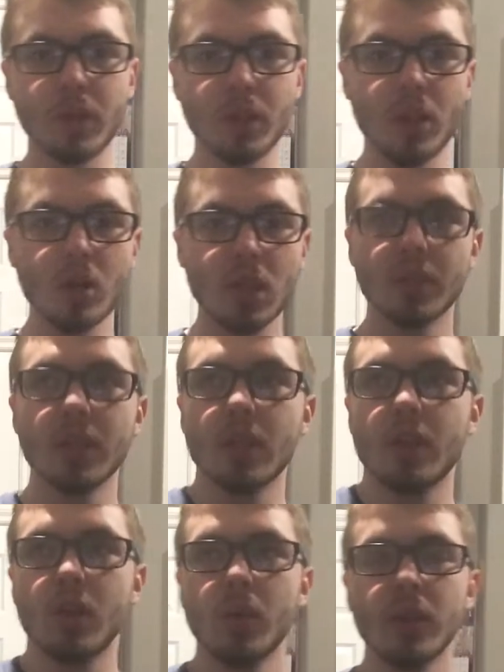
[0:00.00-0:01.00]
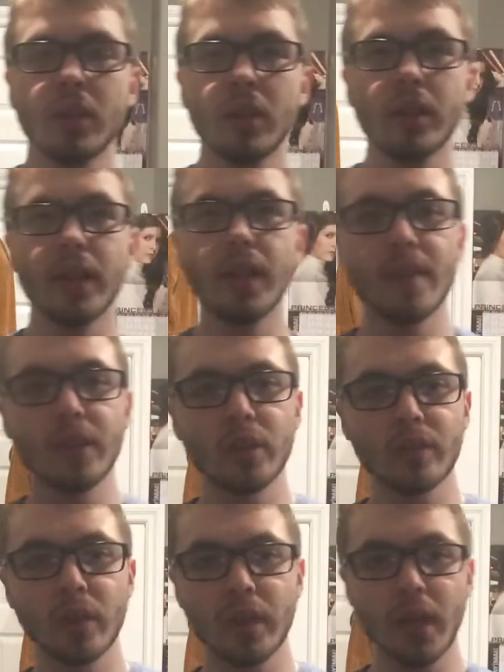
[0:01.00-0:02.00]
below, let me know, and that's
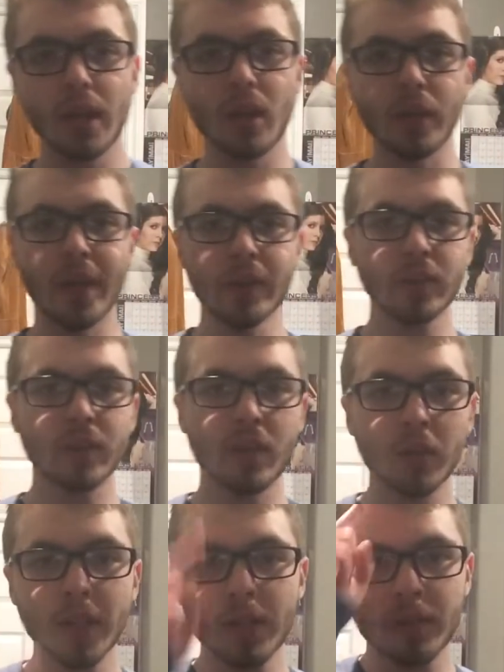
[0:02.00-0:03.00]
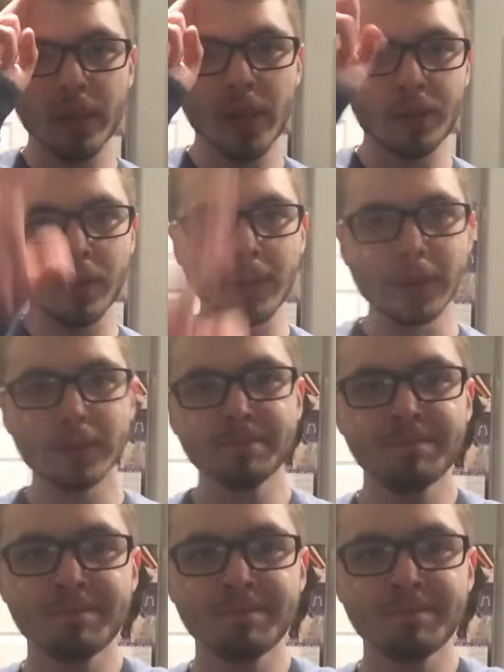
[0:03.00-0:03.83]
it for today, I guess, and I'll catch you guys later.